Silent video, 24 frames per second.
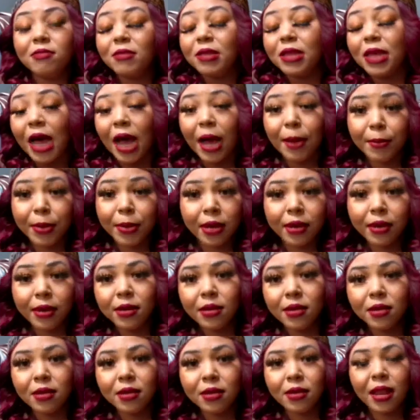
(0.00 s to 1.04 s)
I'm
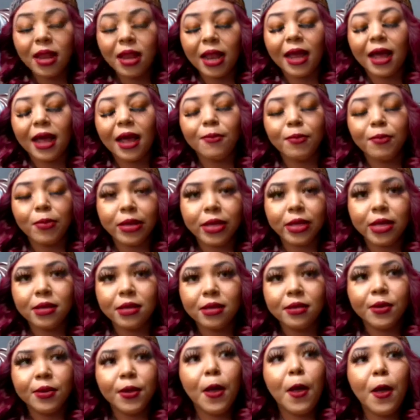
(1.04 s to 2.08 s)
good. Like I'm good.
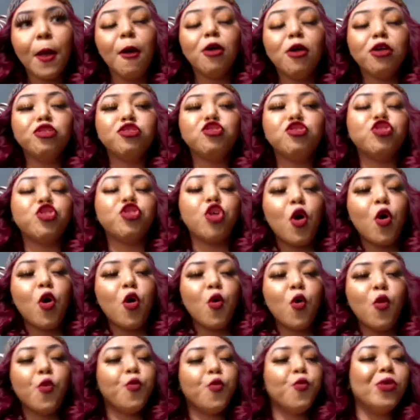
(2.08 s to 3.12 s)

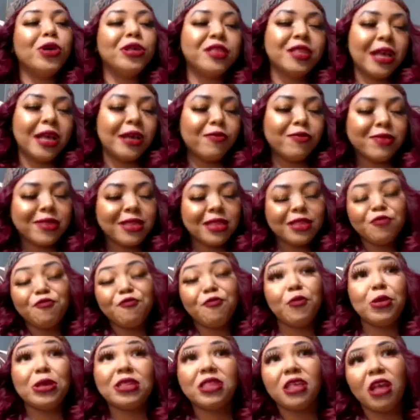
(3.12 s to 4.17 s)
So once I
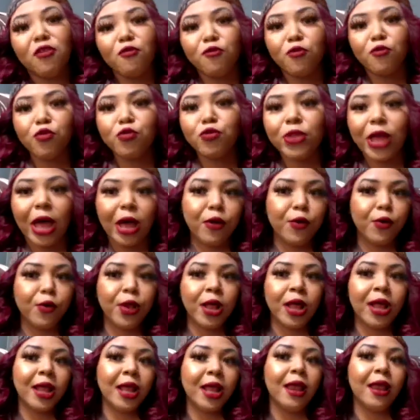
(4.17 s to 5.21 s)
ruled out
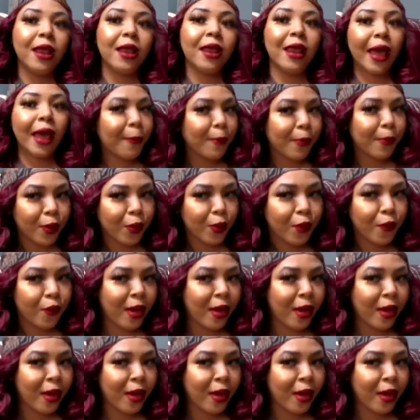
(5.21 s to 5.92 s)
lipo,